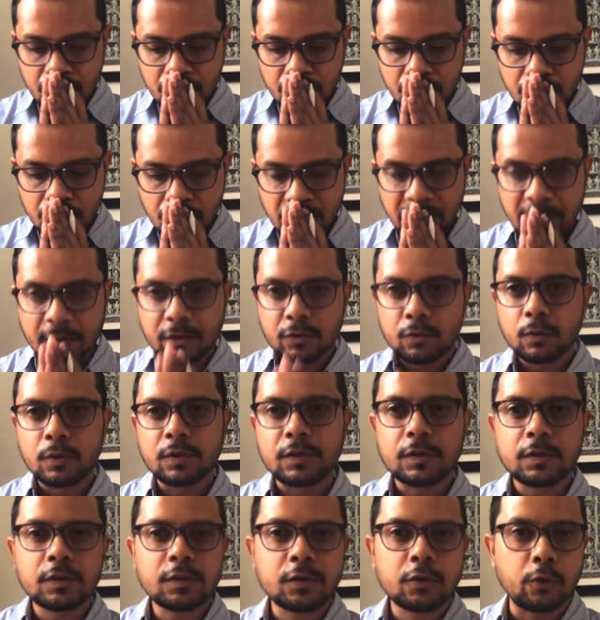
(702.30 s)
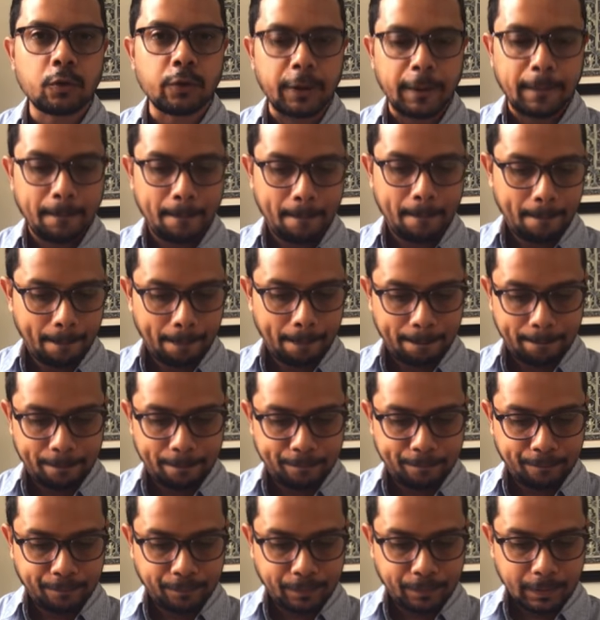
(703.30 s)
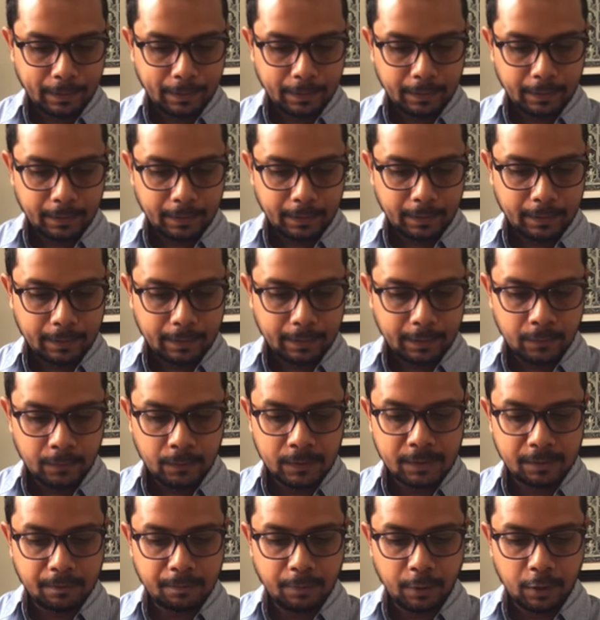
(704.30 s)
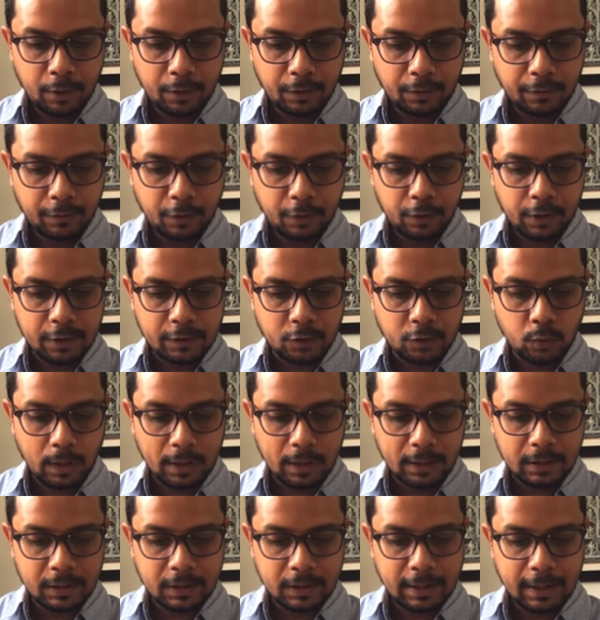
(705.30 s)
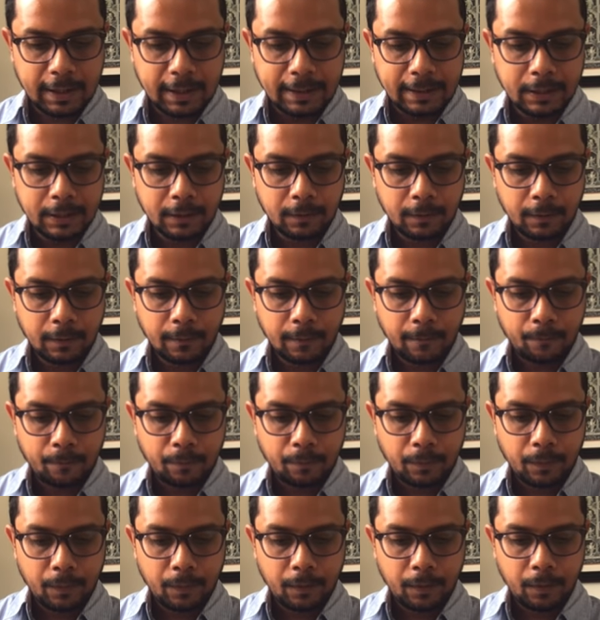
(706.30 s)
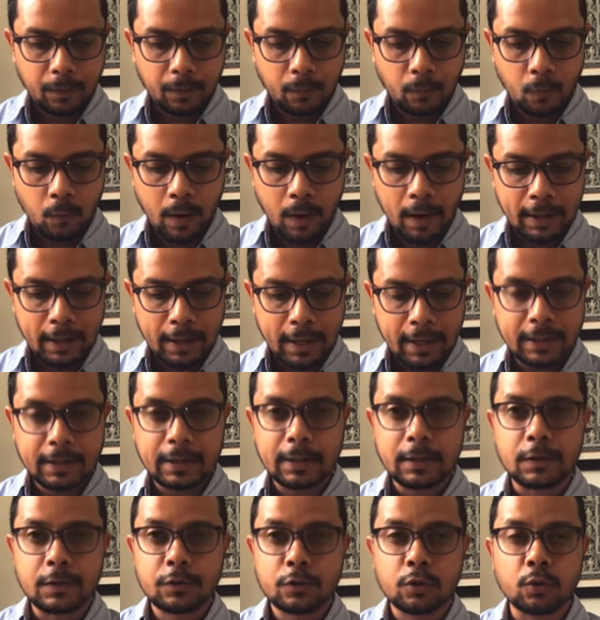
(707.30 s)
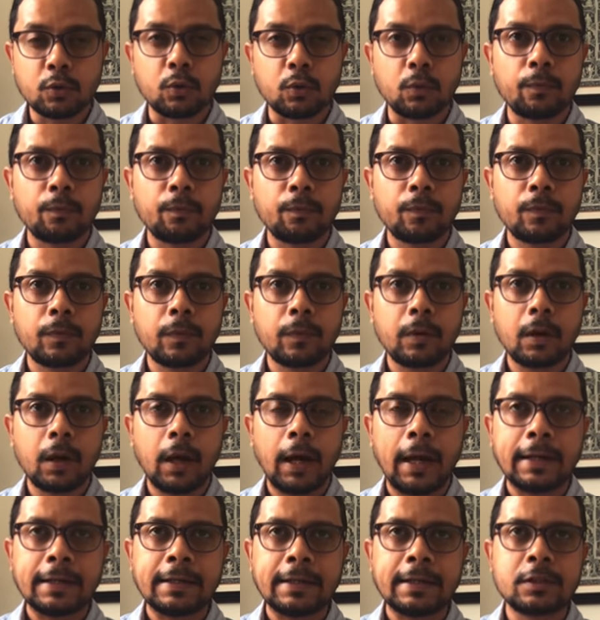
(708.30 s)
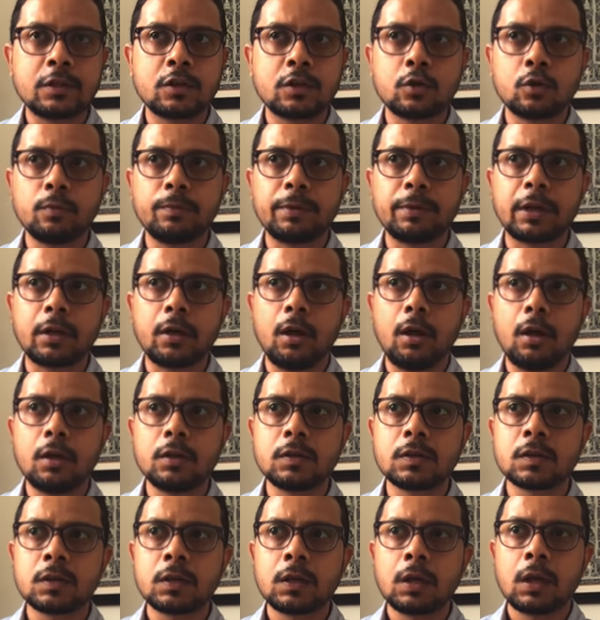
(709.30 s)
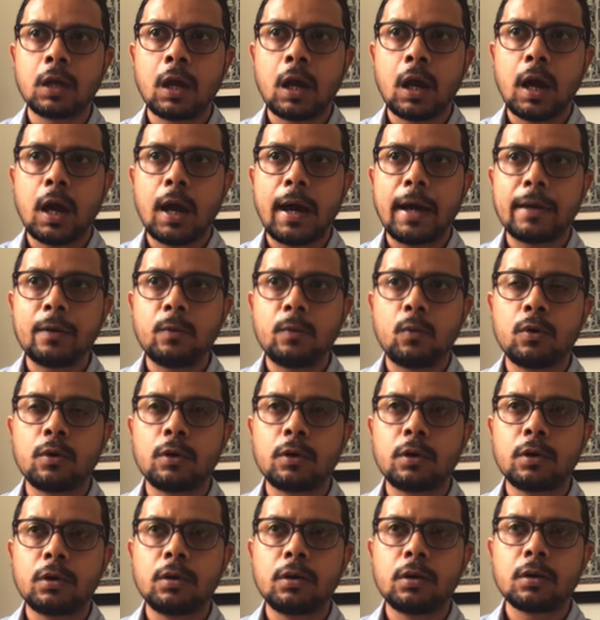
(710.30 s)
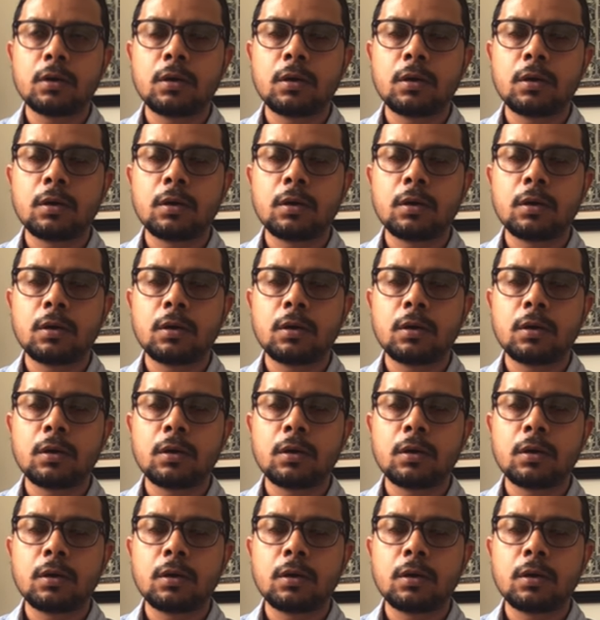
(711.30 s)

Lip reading: This was the story. It was important for us to understand why I did so. I did so because I wanted